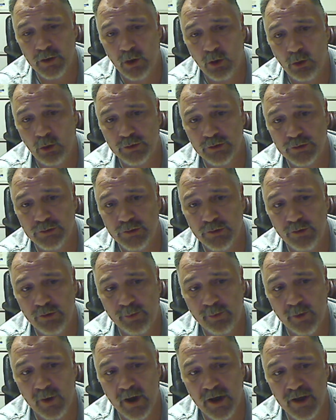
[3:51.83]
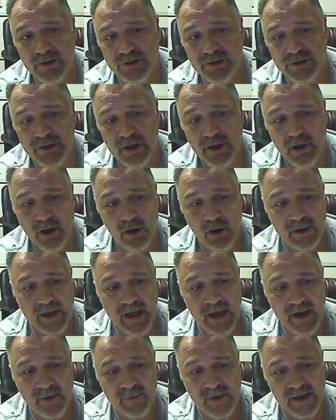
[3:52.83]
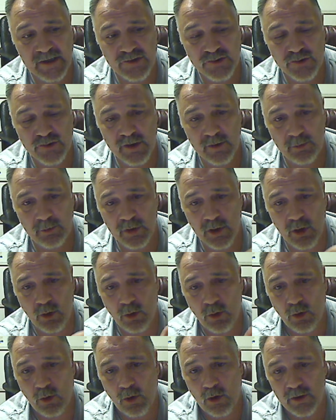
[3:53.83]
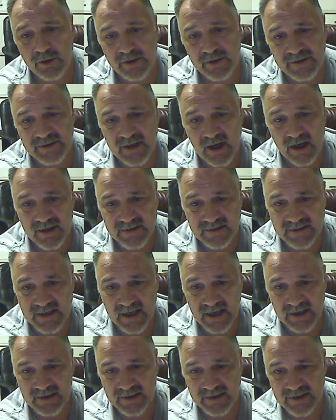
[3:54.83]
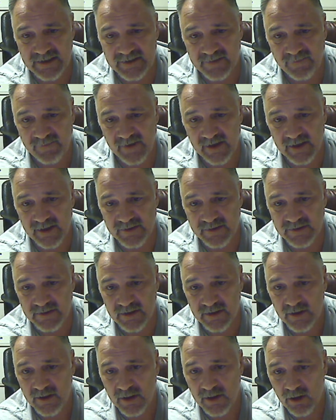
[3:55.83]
older toothbrush, okay, and make sure you blow all the dust out of these fins,